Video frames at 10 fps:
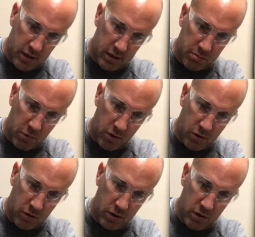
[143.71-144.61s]
a
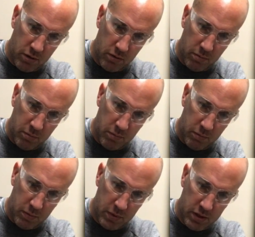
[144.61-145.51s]
small
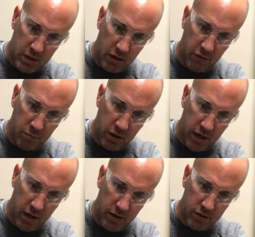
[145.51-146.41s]
set of
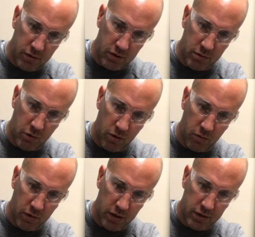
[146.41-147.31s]
pliers or a small
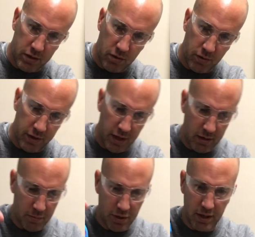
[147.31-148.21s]
wrench to hold that
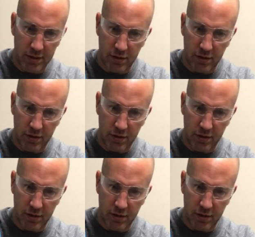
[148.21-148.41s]
in place.